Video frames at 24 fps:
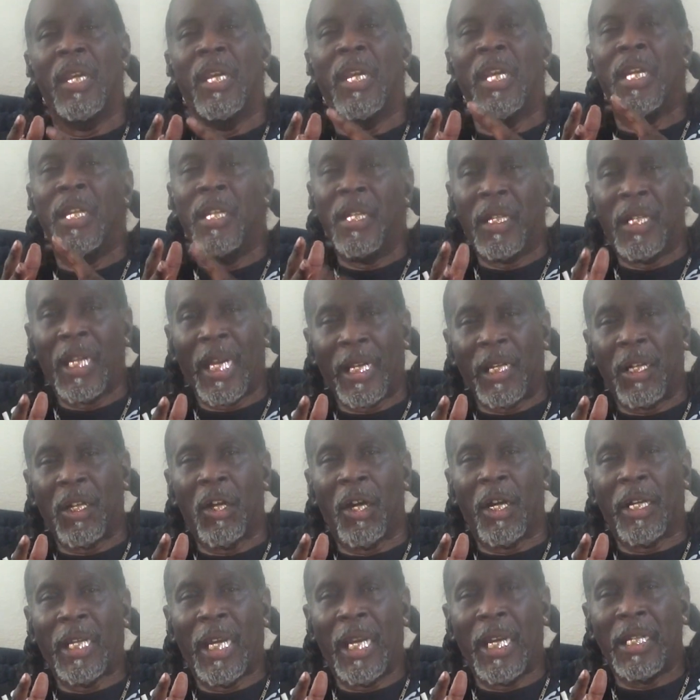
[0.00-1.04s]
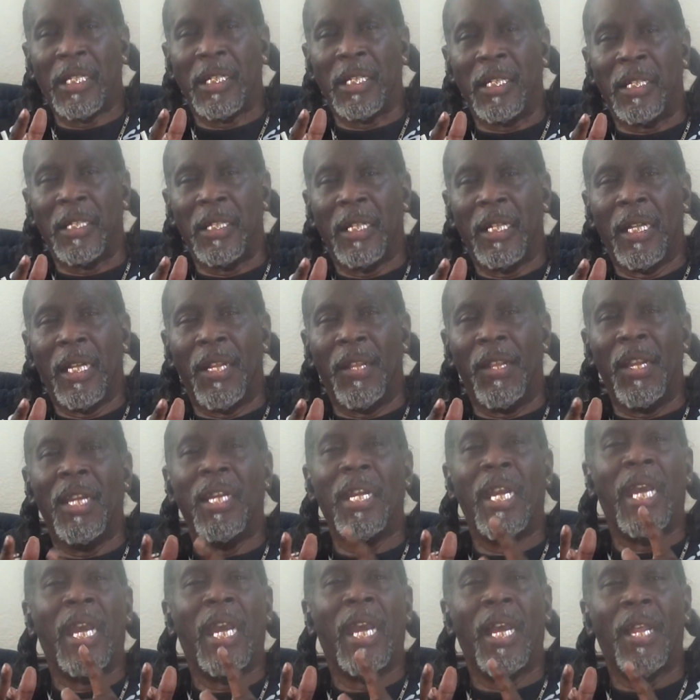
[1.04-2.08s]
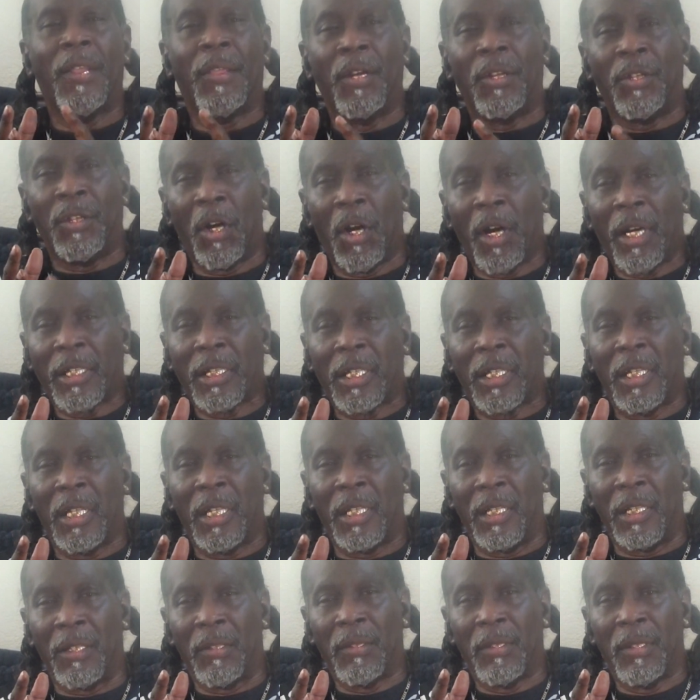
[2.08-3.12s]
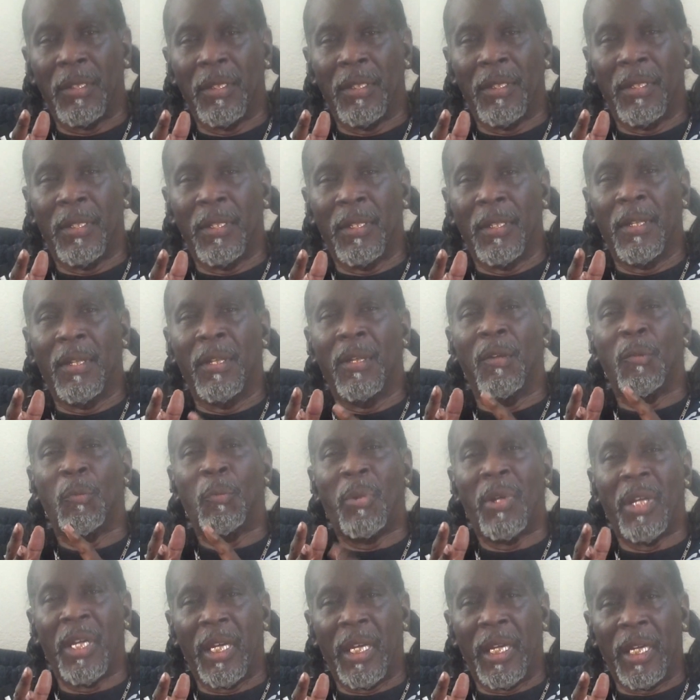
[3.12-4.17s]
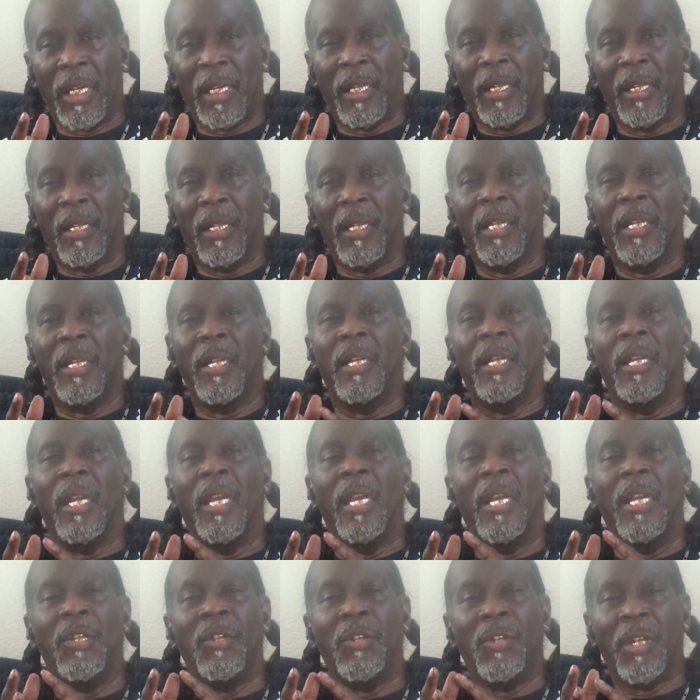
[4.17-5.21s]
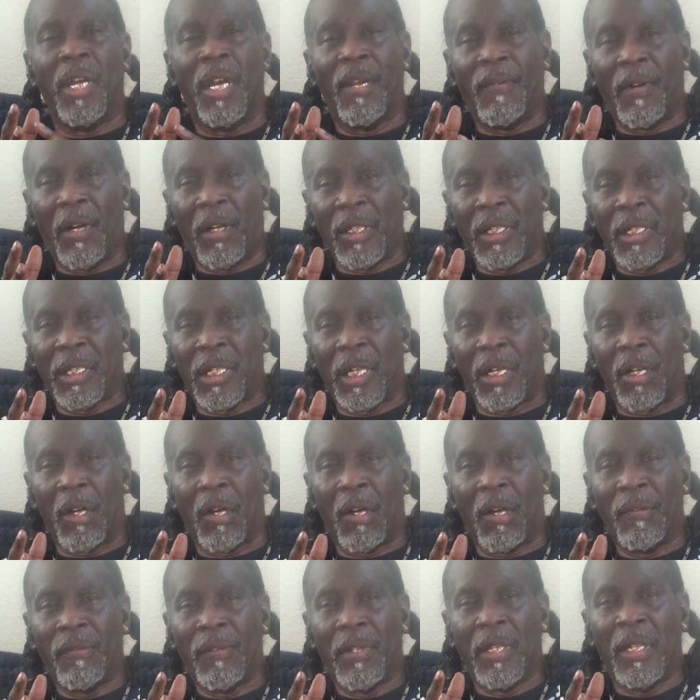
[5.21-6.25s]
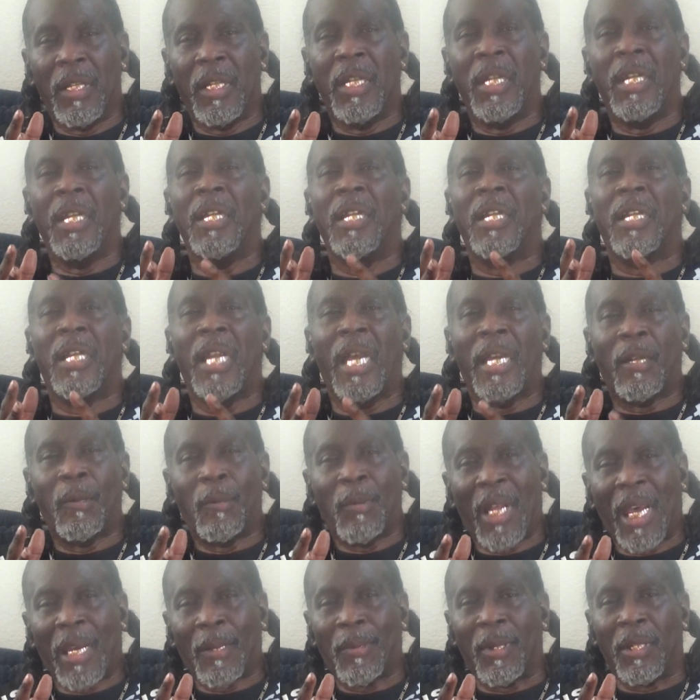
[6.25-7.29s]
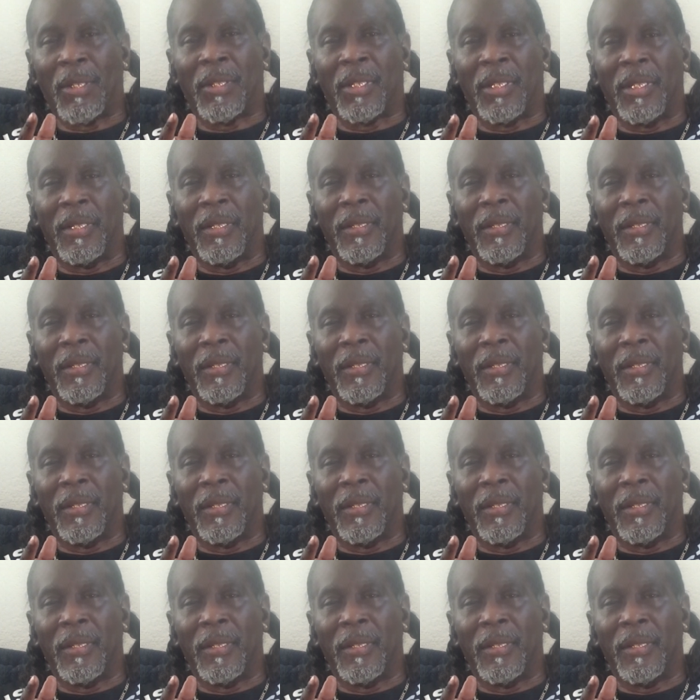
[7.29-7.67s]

he looked like a Caucasian. Then they have the dark-skinned pig, and you shave all his hair off, he look like a black person.